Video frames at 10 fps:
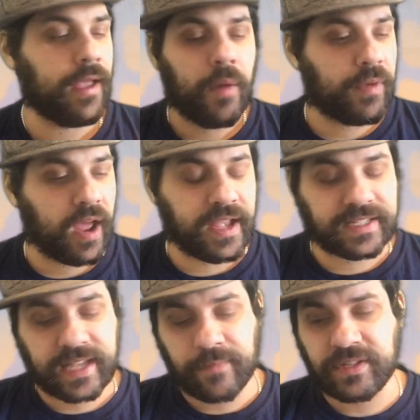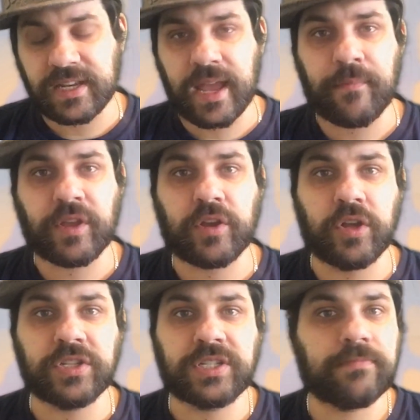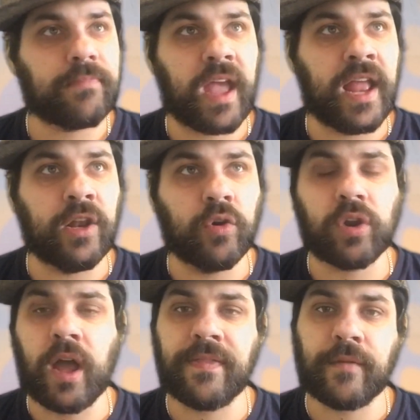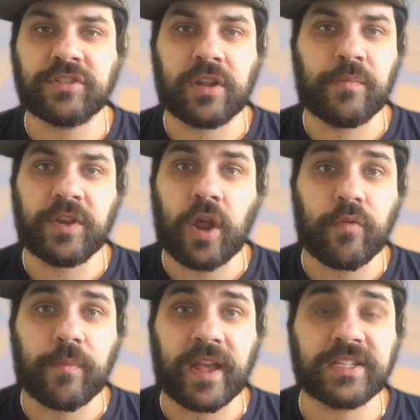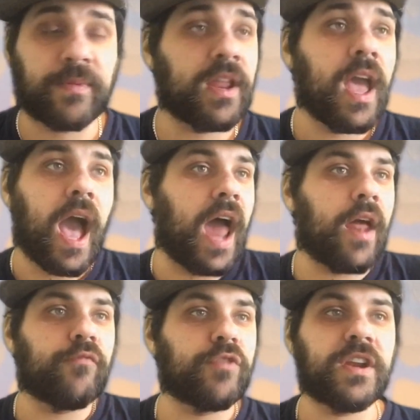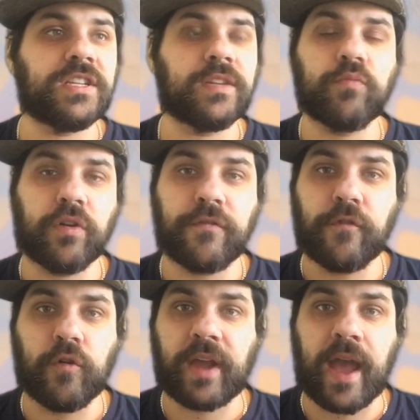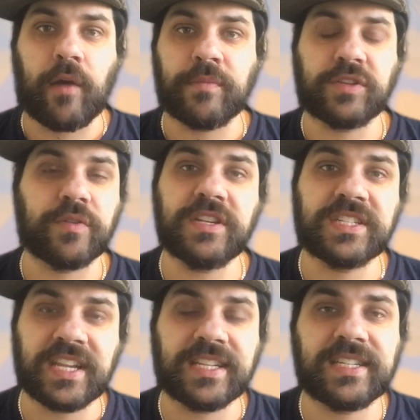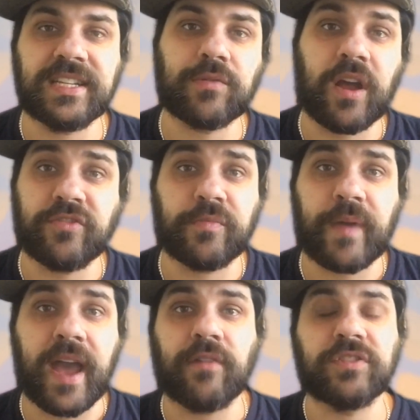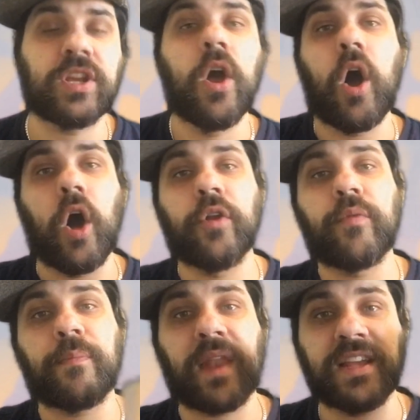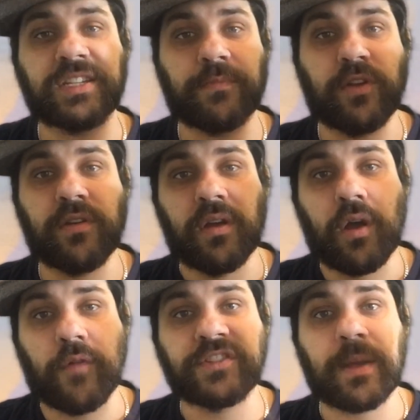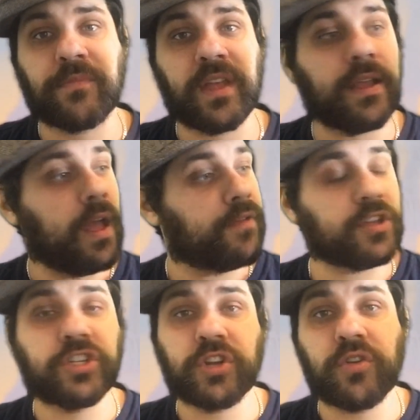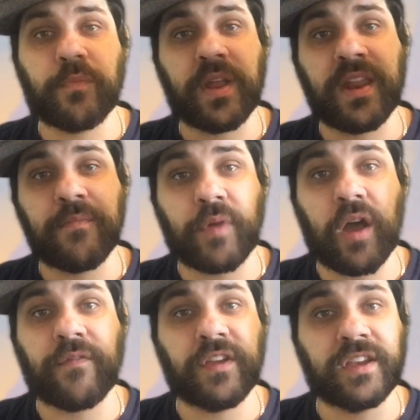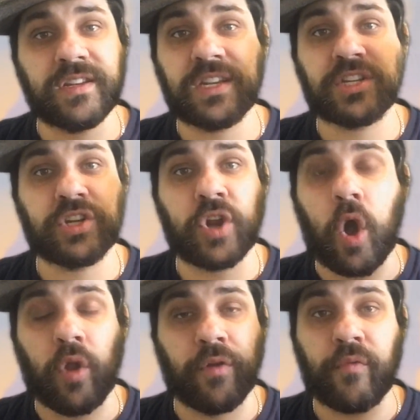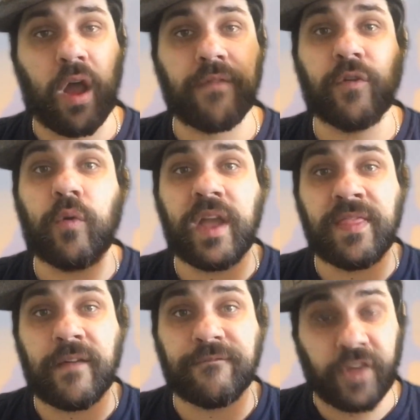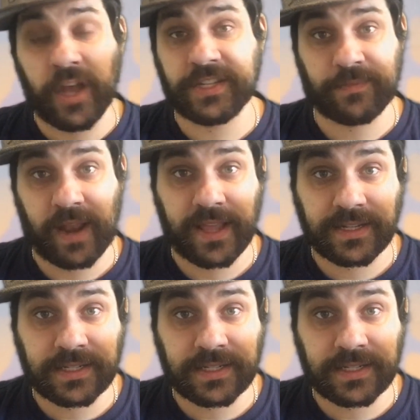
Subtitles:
But I accepted it because it looked like there was going to be no replacement and I really didn't want to fork out between £60 to £100 on a replacement of something that should have been in perfect condition on arrival in the first place.